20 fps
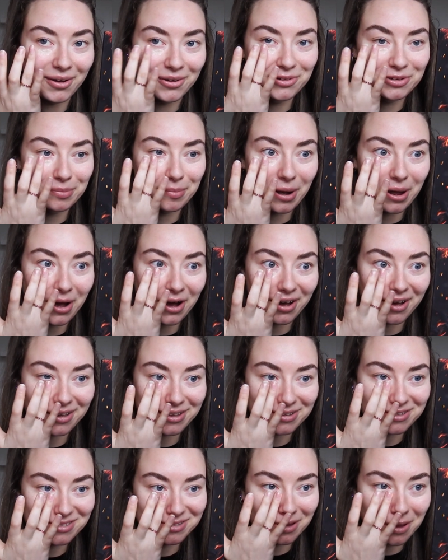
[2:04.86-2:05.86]
Under my
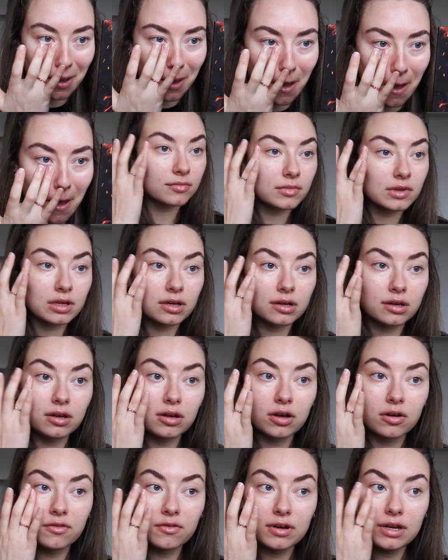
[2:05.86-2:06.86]
eyes.
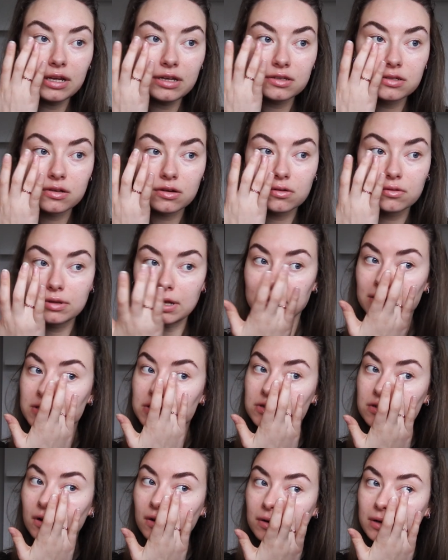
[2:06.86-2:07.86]
Lovely, so
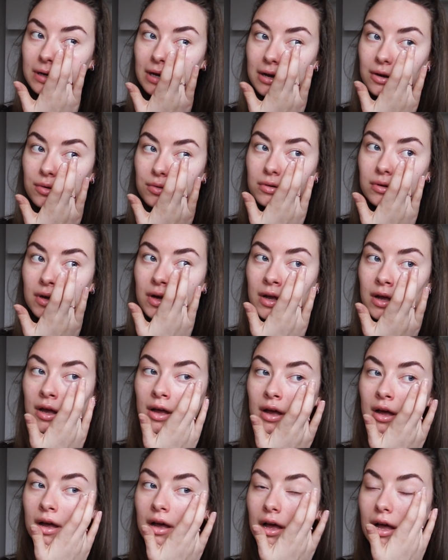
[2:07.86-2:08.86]
that's done now.
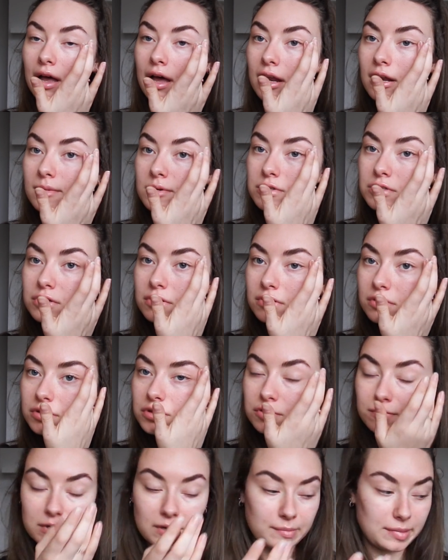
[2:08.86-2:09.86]
And I'm just gonna
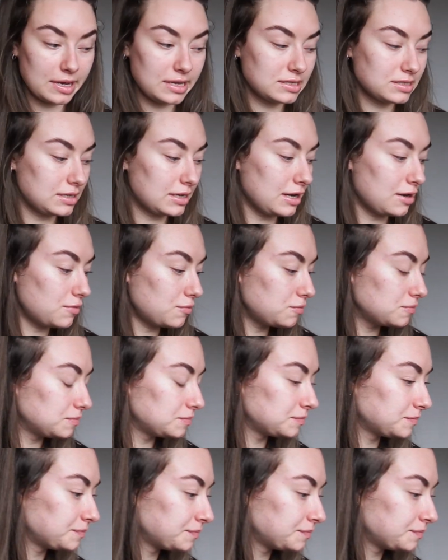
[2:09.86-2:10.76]
do my base now.